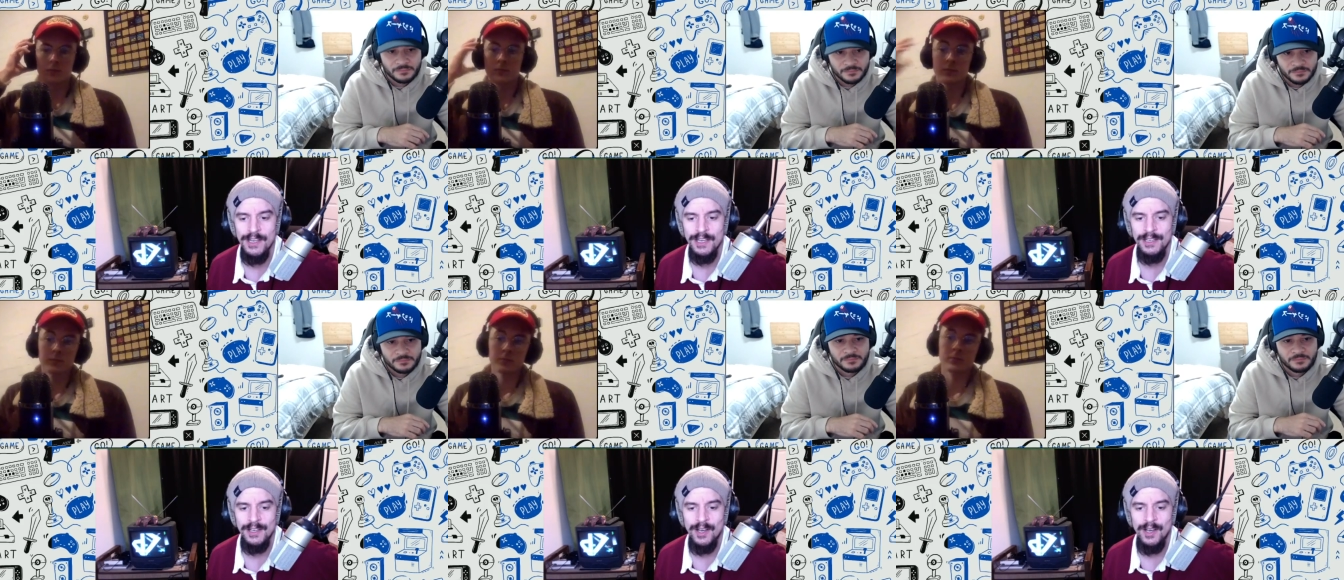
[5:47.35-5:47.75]

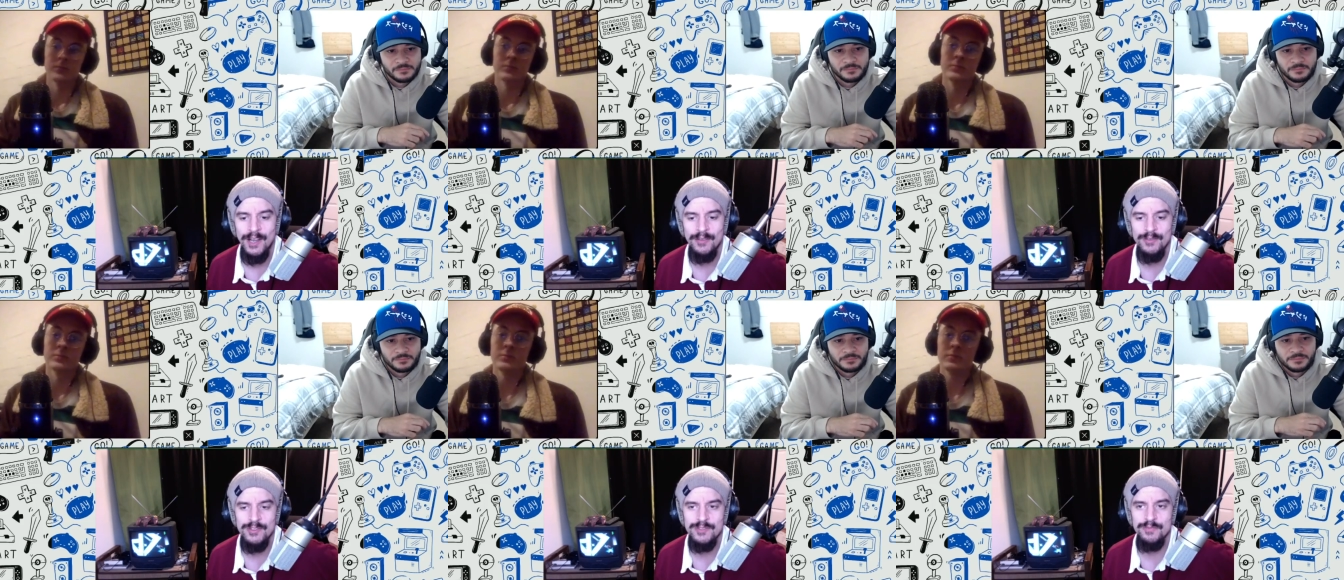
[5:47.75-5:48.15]
Speaker 1: uh,
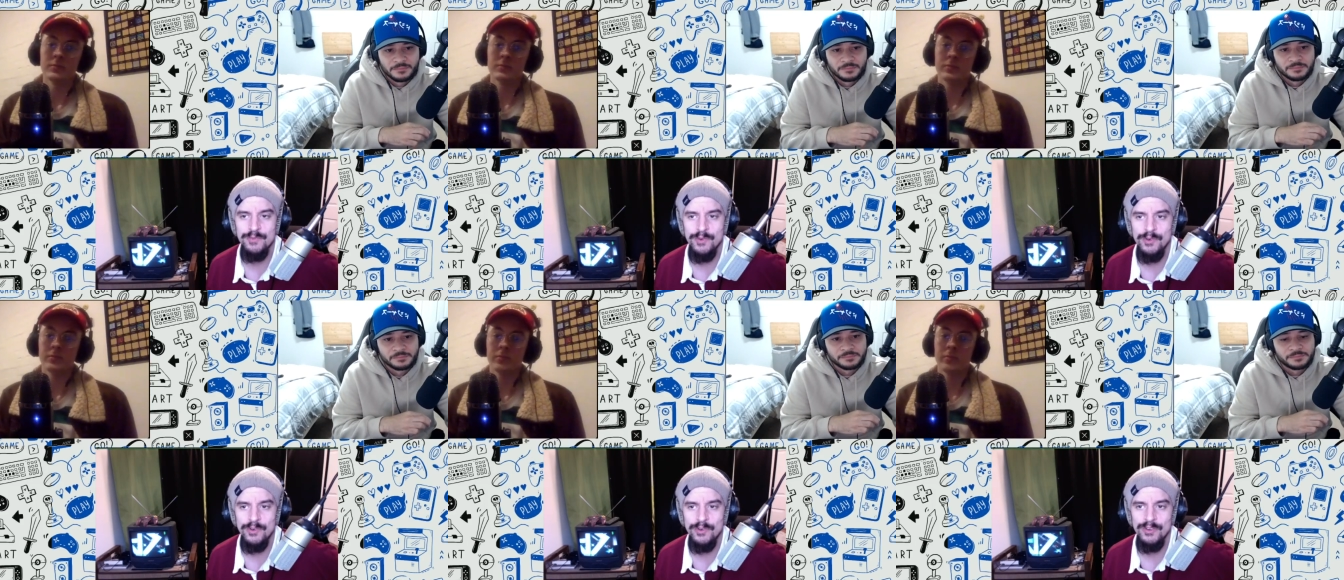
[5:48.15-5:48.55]
I was
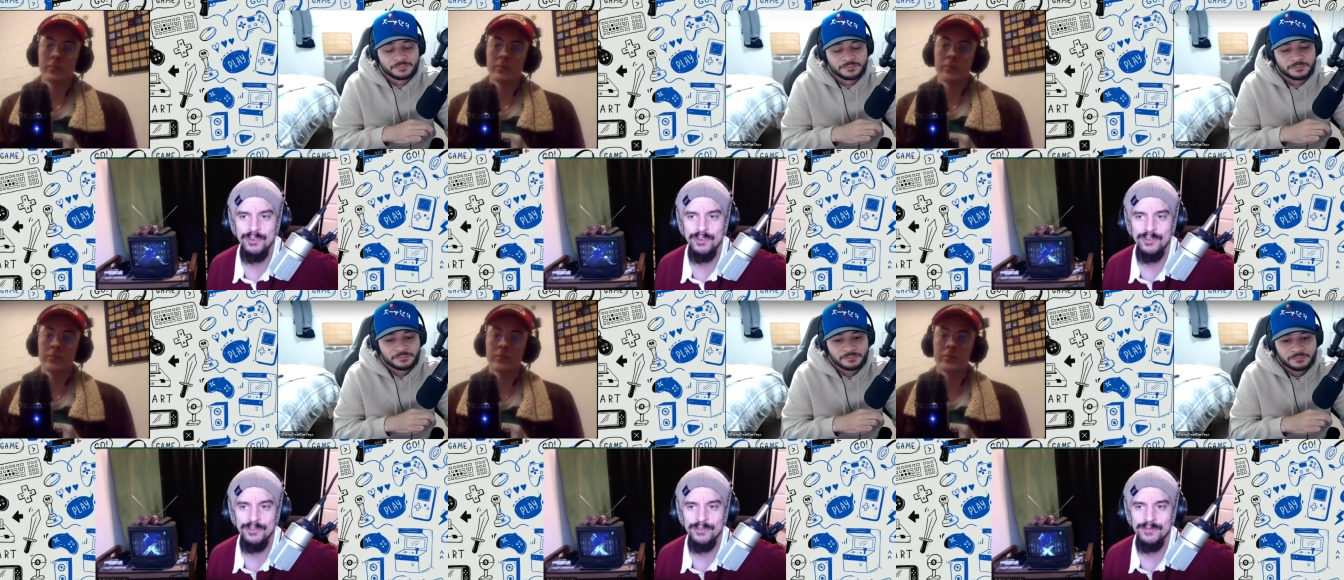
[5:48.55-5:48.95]

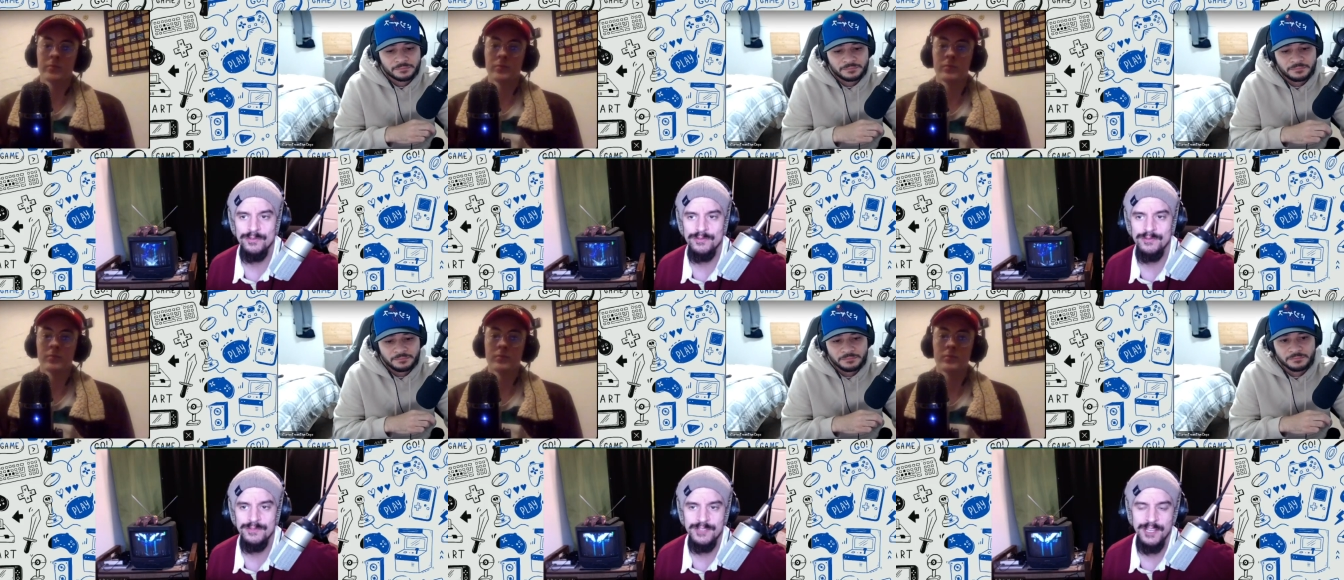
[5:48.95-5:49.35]
more
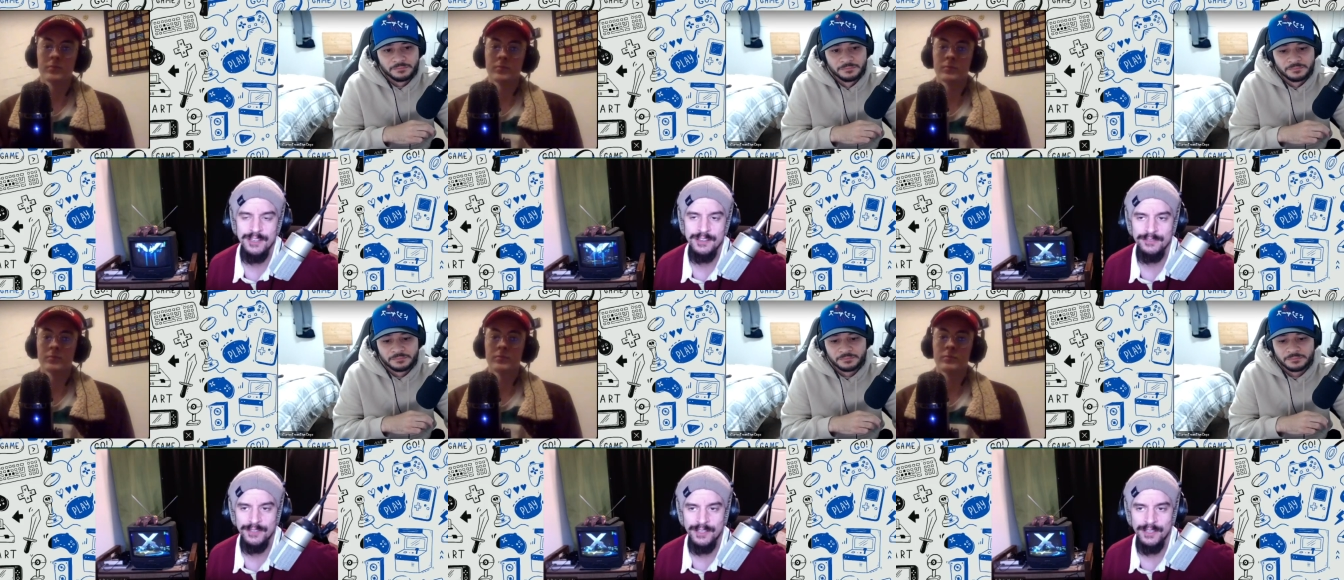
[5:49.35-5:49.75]

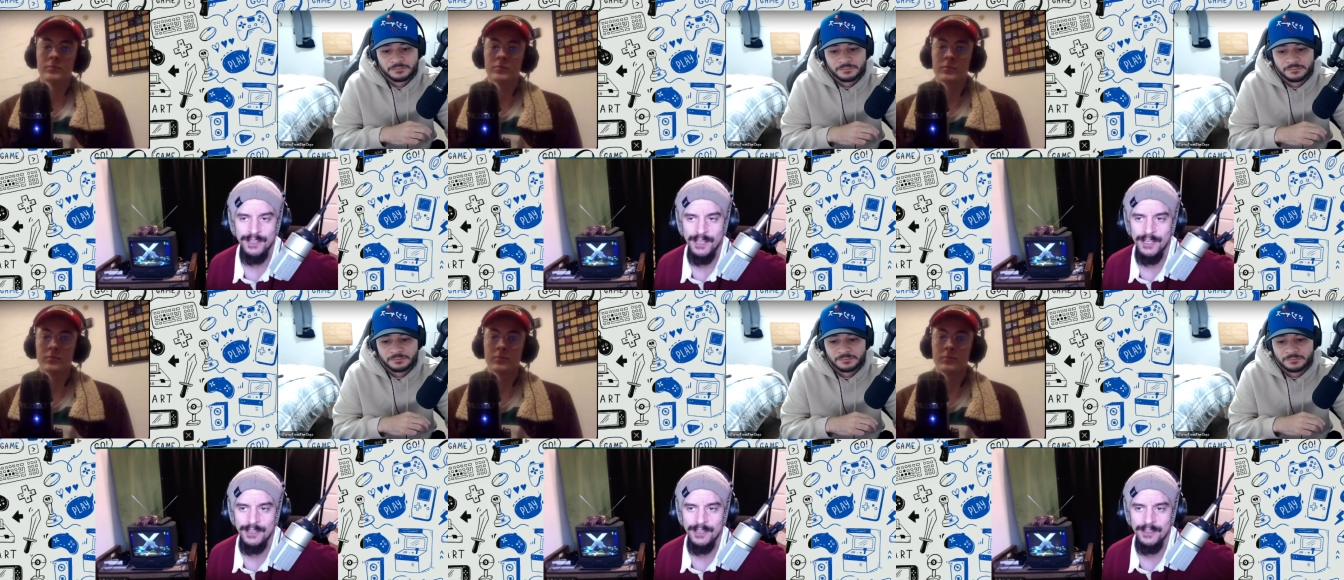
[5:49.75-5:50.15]
taken
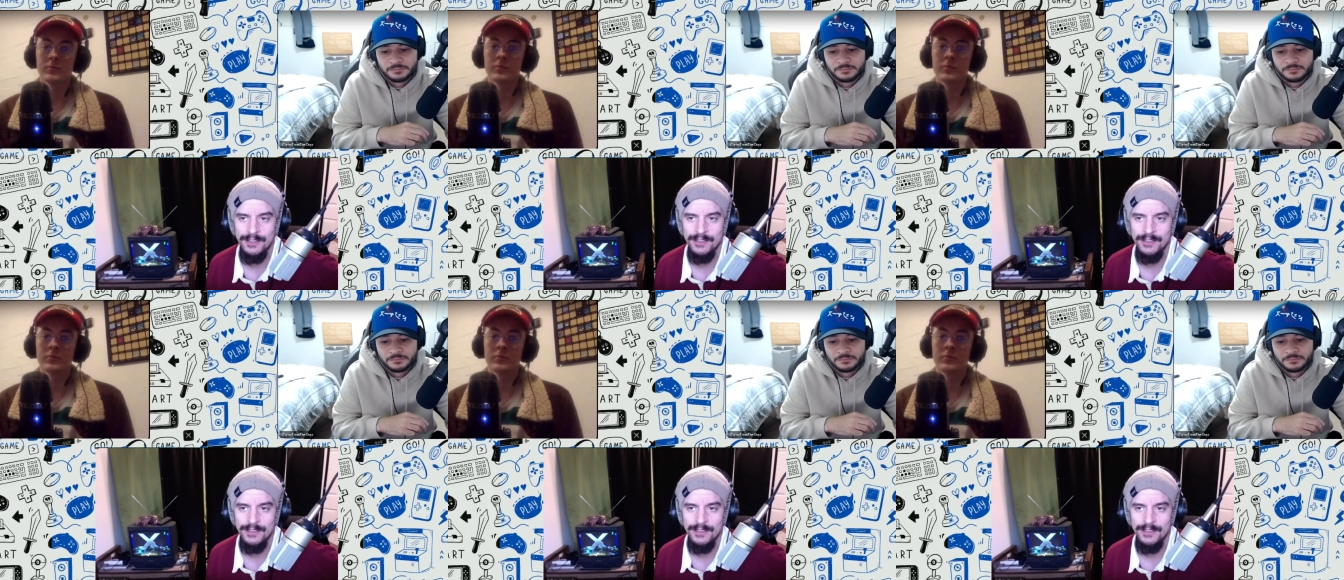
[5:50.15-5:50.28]
by,